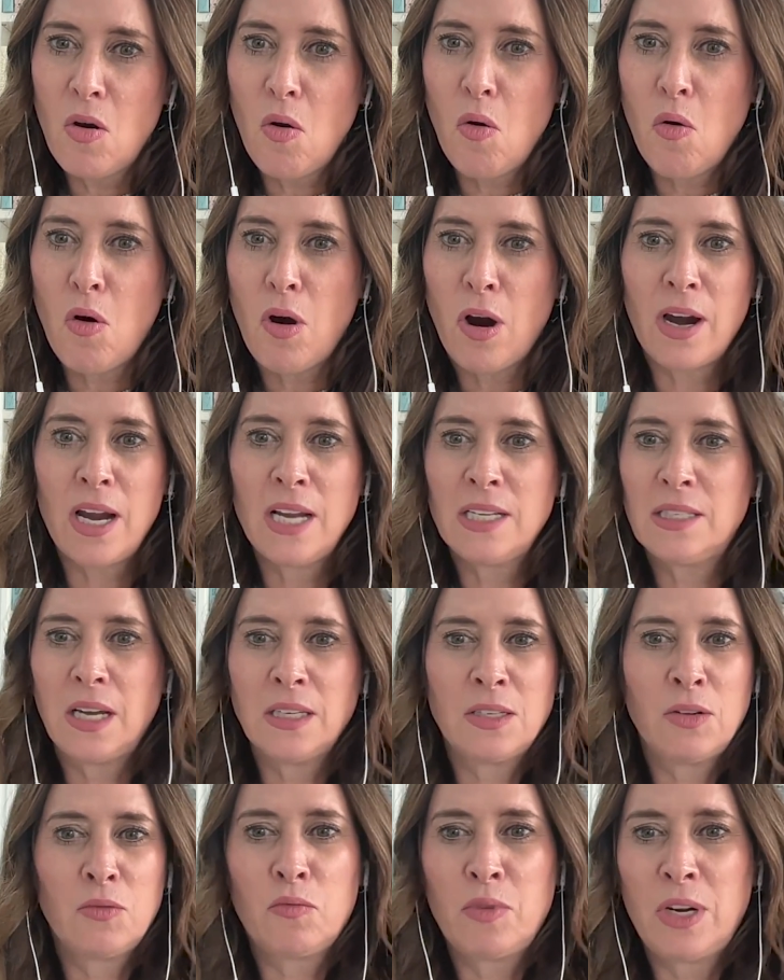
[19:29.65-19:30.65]
Or it
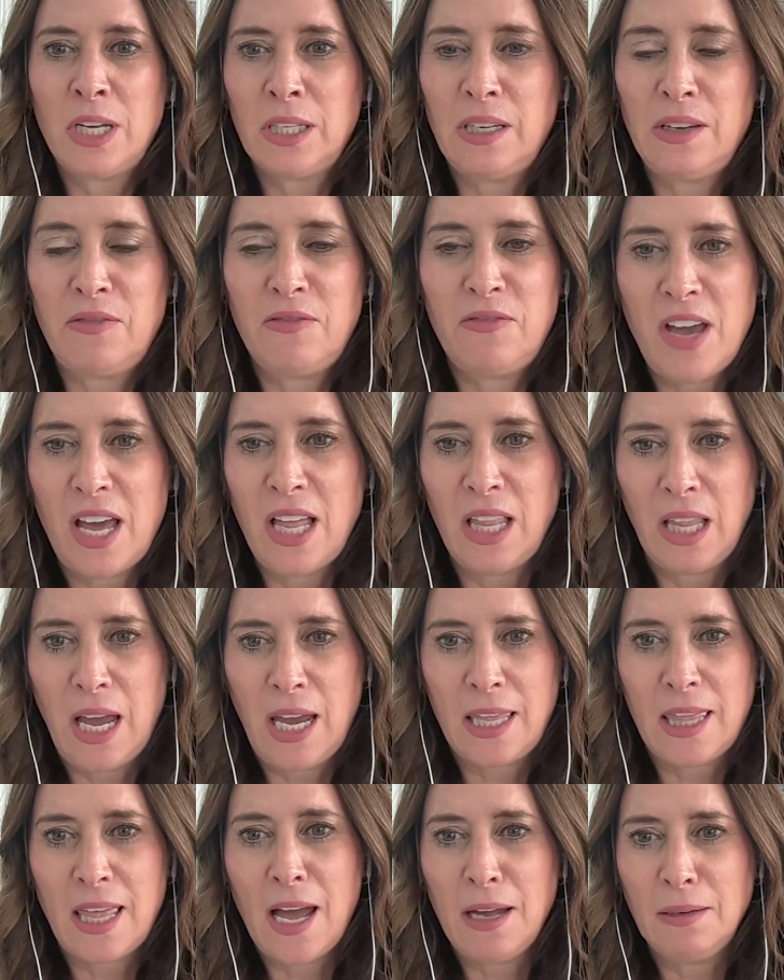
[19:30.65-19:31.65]
doesn't really fit
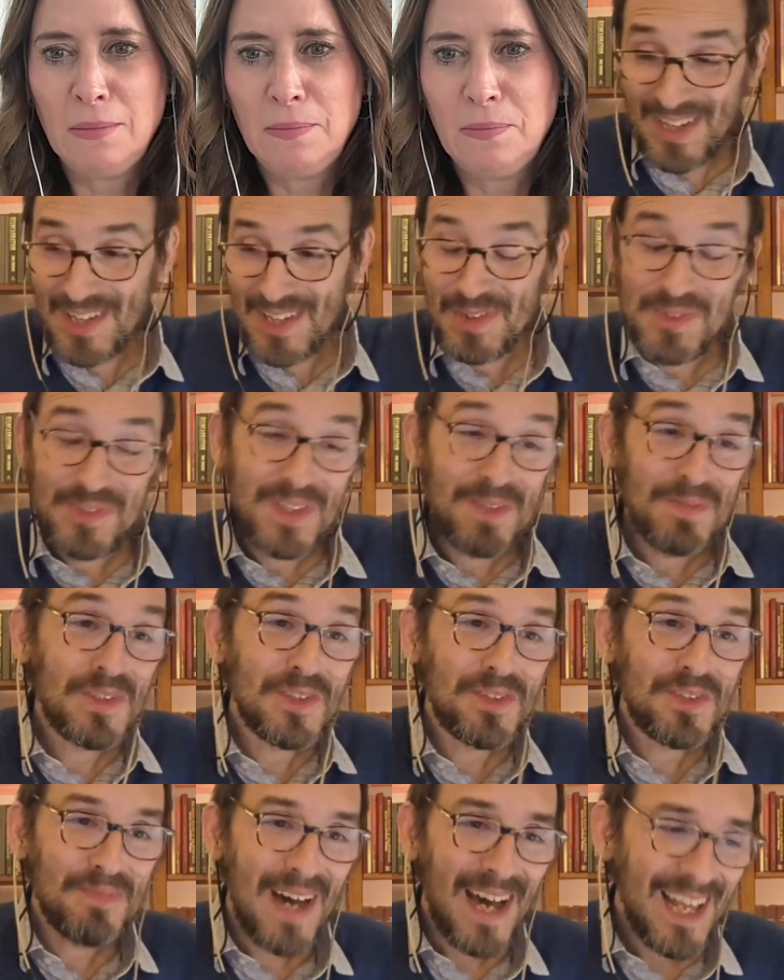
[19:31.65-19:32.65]
like that? Okay, you
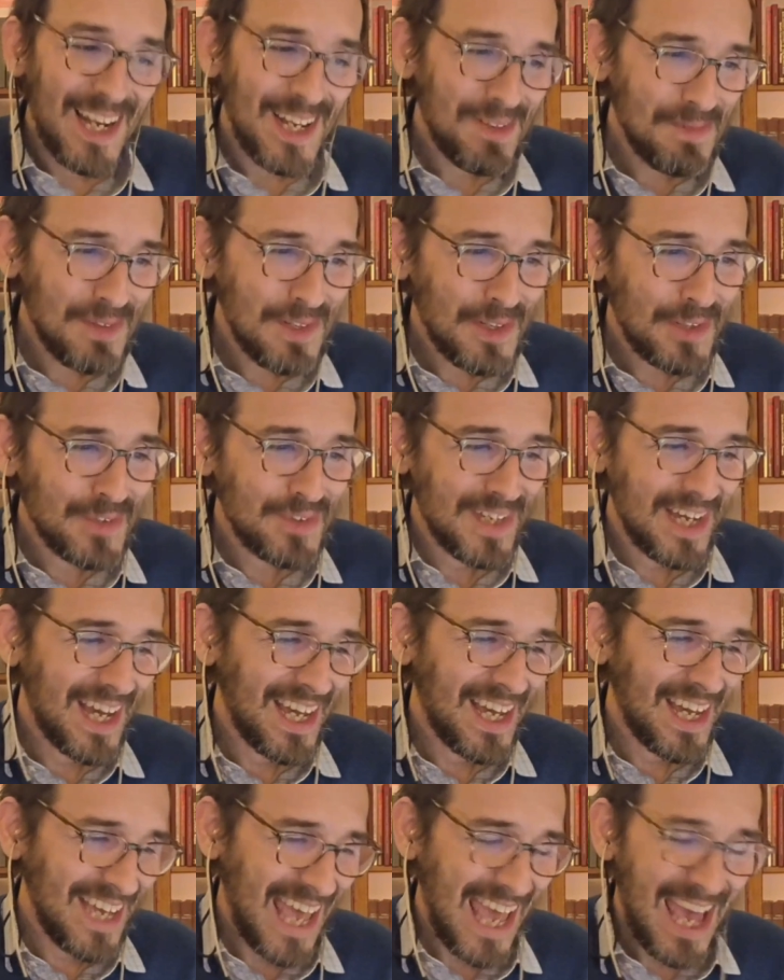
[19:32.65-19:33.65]
see me smiling because
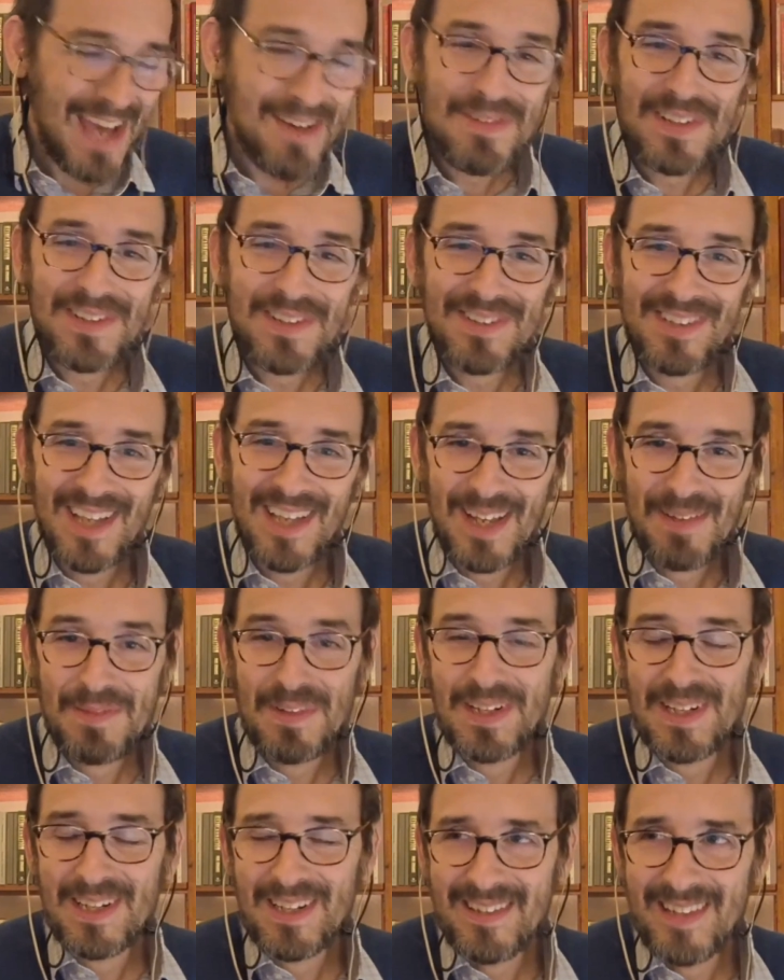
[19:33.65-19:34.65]

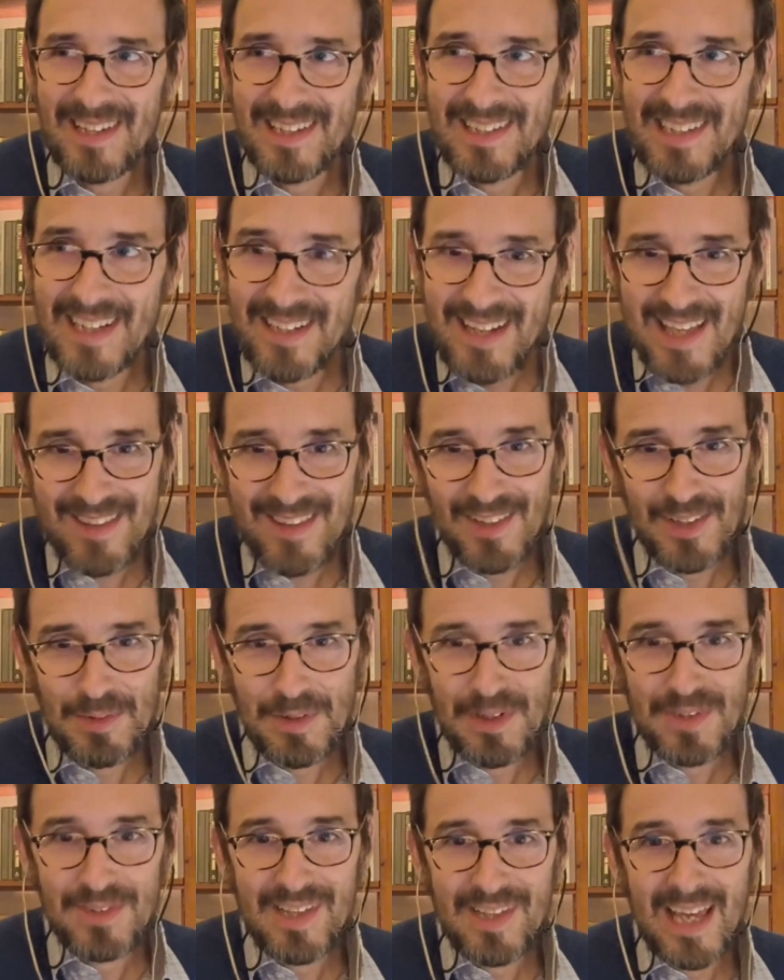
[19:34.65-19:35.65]
the near-death
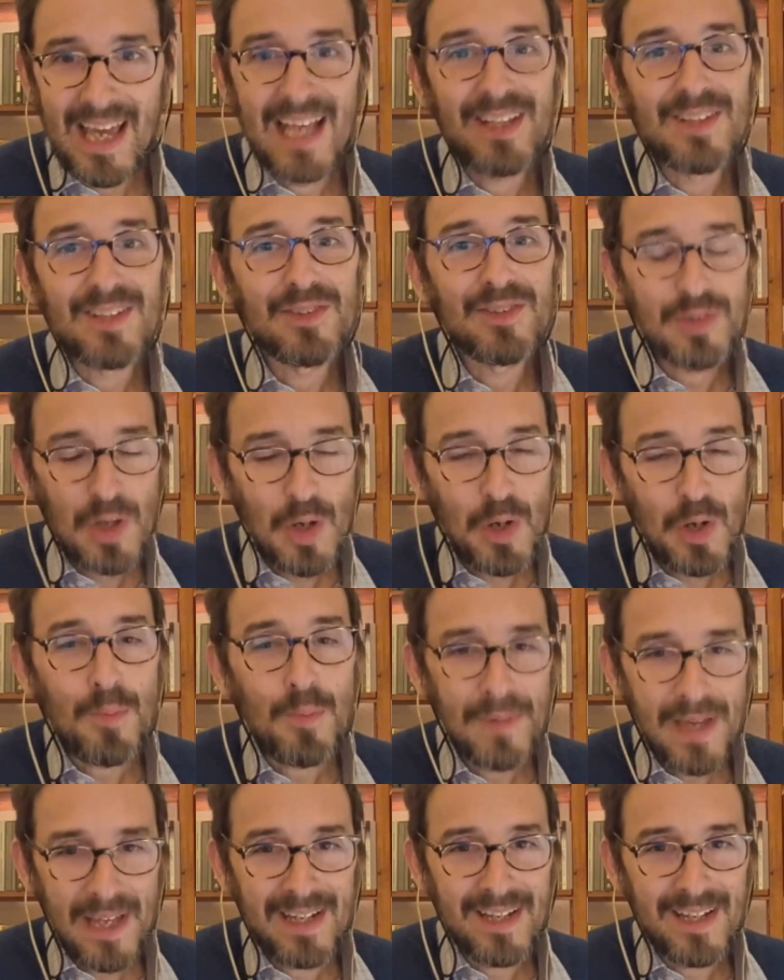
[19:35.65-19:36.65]
experience had
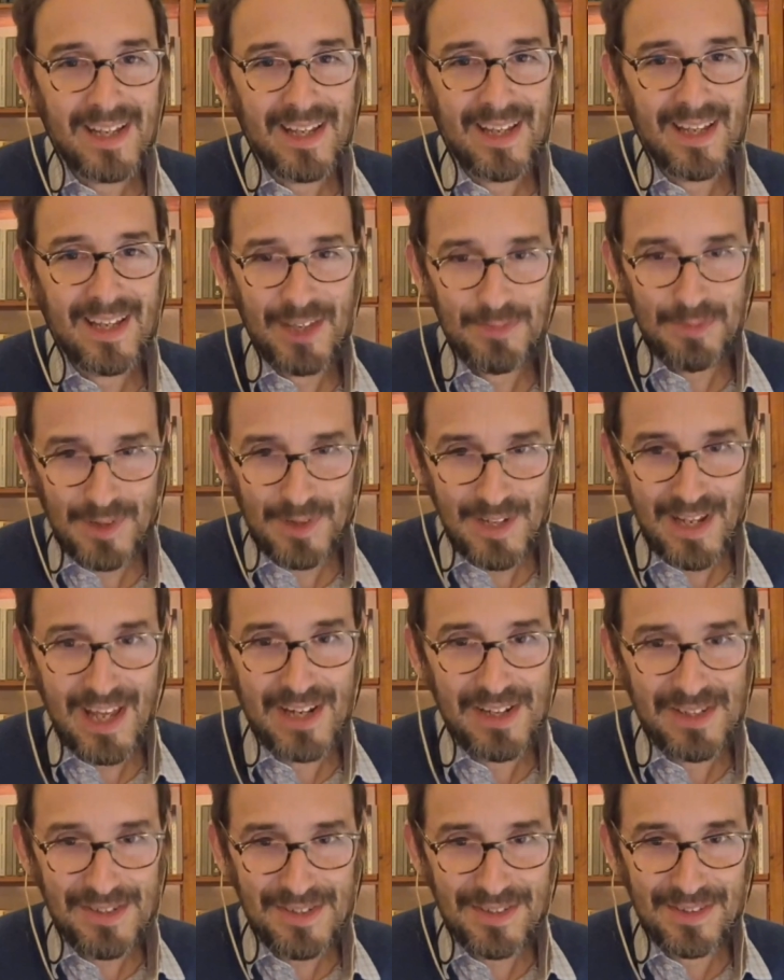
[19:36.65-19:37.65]
so many
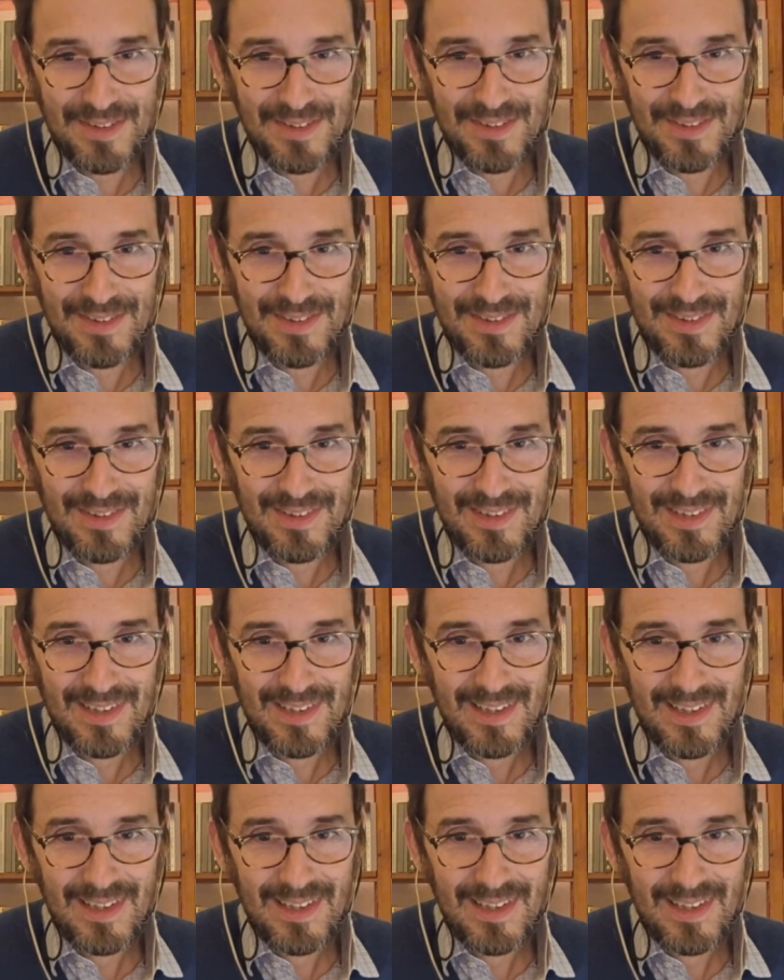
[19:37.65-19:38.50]
explanations.